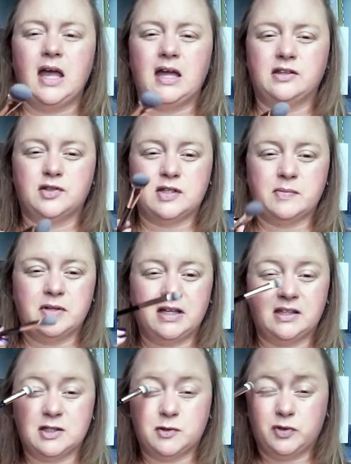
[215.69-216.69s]
And so something
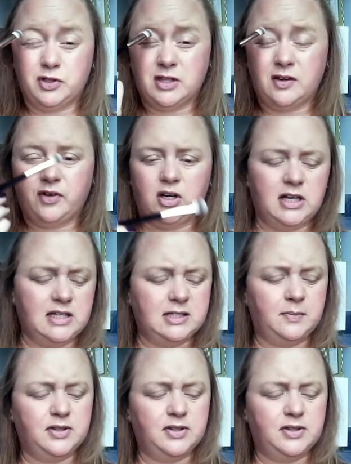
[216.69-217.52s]
like this would do that very easy,